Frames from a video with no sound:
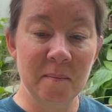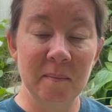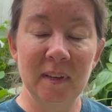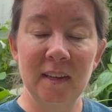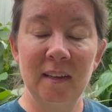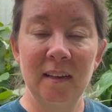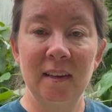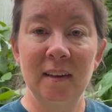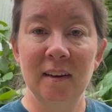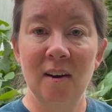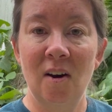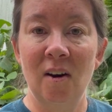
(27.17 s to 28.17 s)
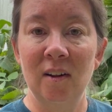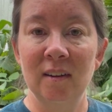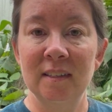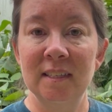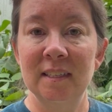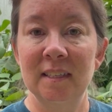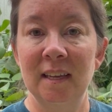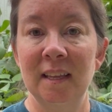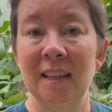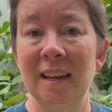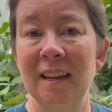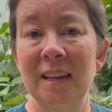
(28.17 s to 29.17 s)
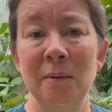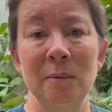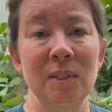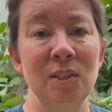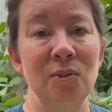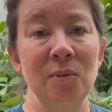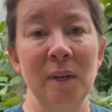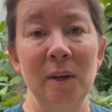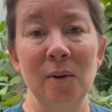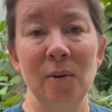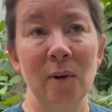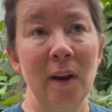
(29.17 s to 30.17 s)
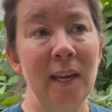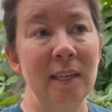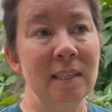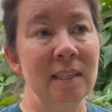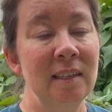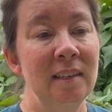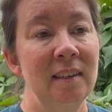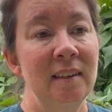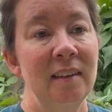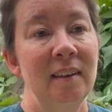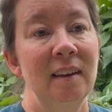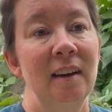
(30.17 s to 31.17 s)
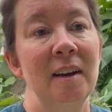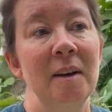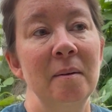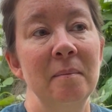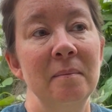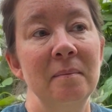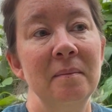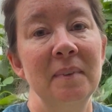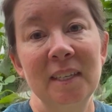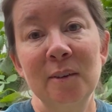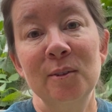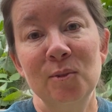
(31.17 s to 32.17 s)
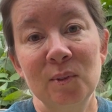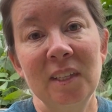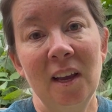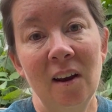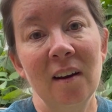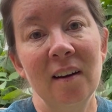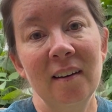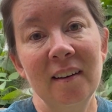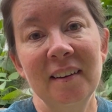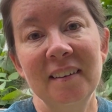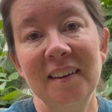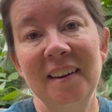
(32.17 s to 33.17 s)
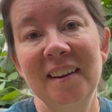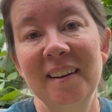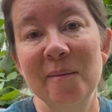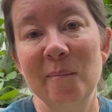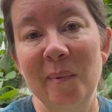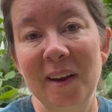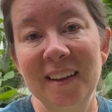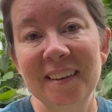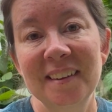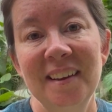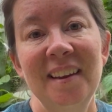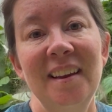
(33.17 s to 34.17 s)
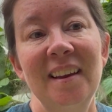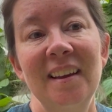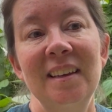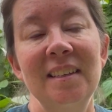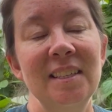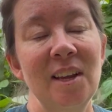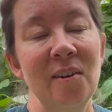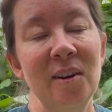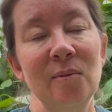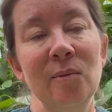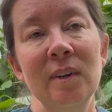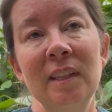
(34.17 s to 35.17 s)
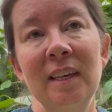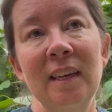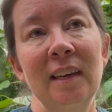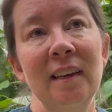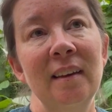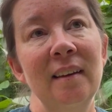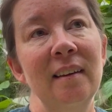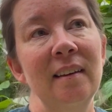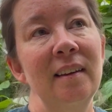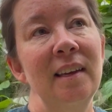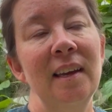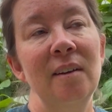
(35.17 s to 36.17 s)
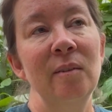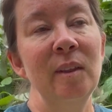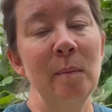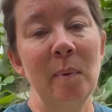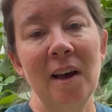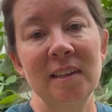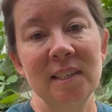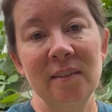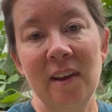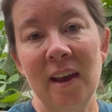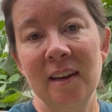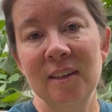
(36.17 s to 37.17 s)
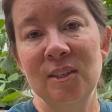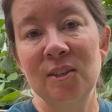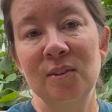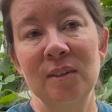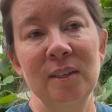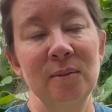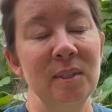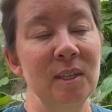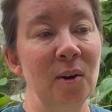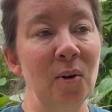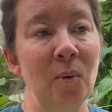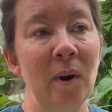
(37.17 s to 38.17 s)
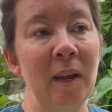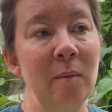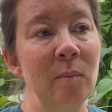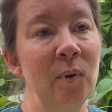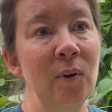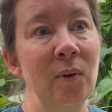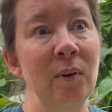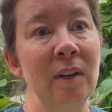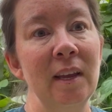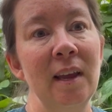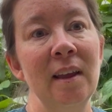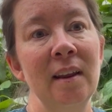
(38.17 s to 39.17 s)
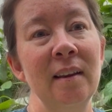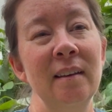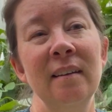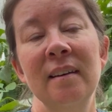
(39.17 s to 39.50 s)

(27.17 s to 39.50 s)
He called to say that he was doing great. It was really hard, but he had a really positive attitude. He was in a great mood and